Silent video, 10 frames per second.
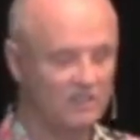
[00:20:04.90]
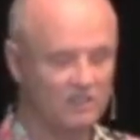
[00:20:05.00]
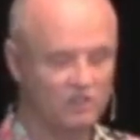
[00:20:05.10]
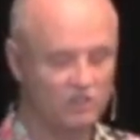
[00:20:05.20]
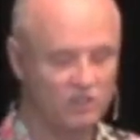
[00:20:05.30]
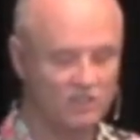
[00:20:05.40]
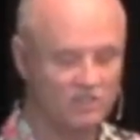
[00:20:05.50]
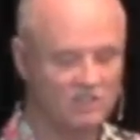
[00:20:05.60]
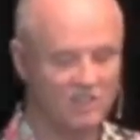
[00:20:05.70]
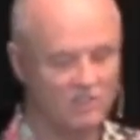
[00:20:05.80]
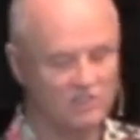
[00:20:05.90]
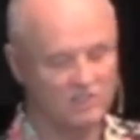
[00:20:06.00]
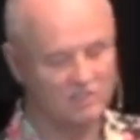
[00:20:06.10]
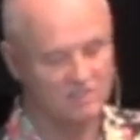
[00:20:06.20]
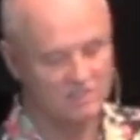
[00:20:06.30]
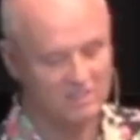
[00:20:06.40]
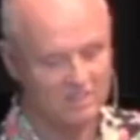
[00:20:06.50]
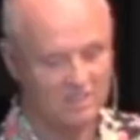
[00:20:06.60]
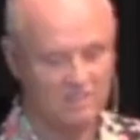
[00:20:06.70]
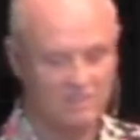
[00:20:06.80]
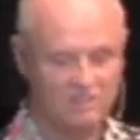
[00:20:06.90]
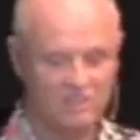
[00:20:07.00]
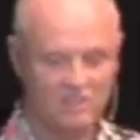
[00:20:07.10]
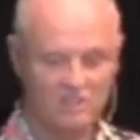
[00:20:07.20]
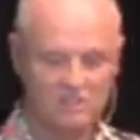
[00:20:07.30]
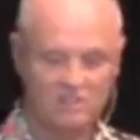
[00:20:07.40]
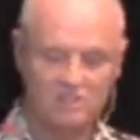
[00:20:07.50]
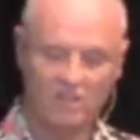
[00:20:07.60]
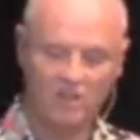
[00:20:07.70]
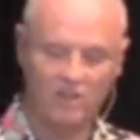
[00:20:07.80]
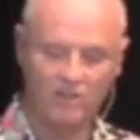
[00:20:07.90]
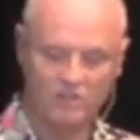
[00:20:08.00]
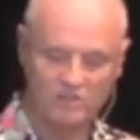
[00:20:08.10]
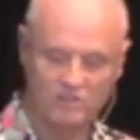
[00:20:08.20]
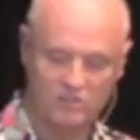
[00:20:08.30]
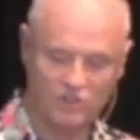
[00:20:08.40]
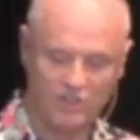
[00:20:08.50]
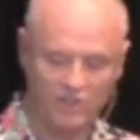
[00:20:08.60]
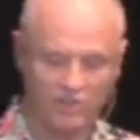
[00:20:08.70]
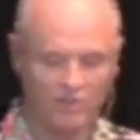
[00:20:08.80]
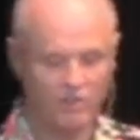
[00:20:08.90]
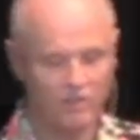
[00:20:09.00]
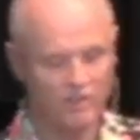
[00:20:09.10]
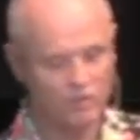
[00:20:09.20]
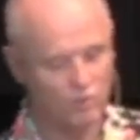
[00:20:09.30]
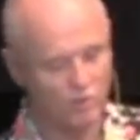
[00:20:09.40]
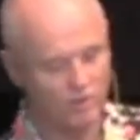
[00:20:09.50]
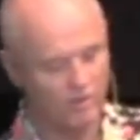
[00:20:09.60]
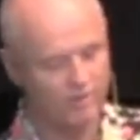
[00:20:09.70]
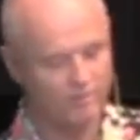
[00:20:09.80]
And so Jesus tells us to tell others, to share his word.